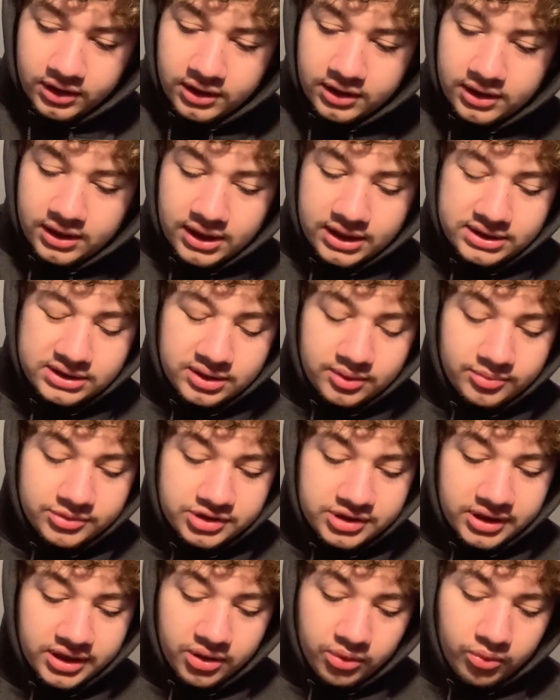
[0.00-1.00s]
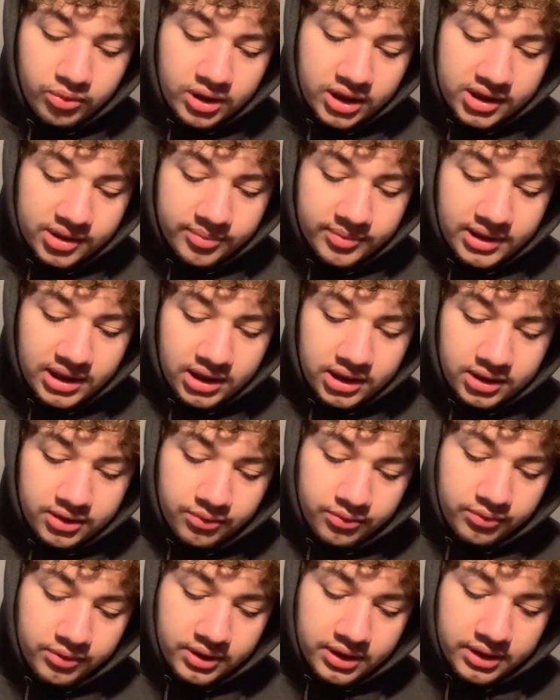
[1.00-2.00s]
it's almost like a
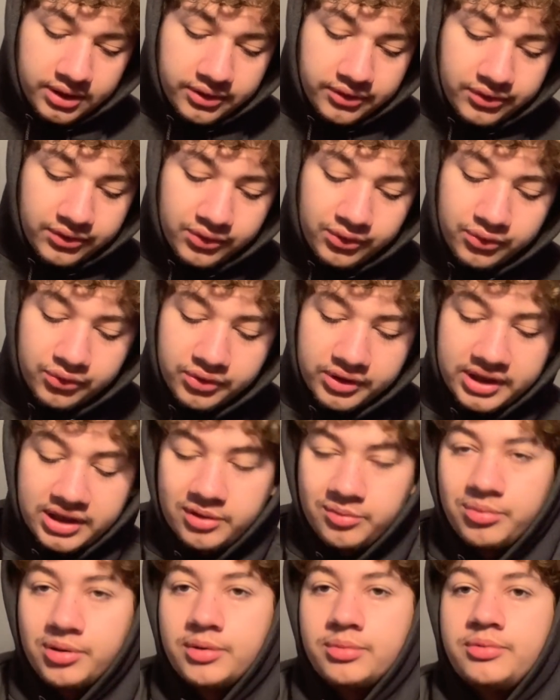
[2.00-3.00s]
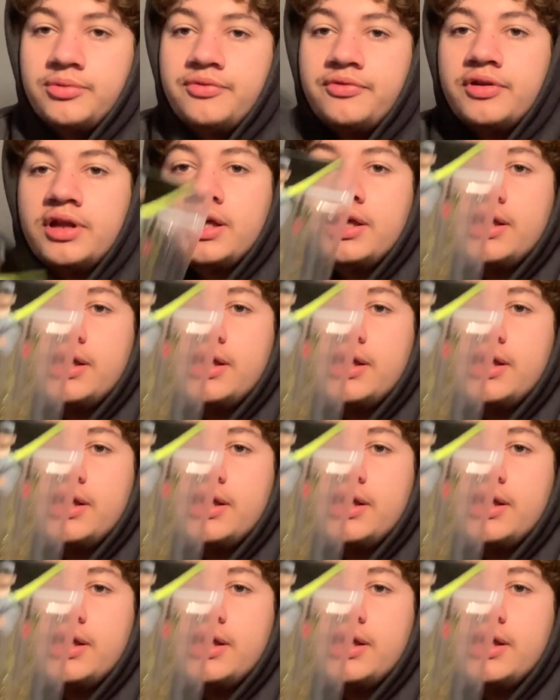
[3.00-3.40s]
watermelon with green and purple flake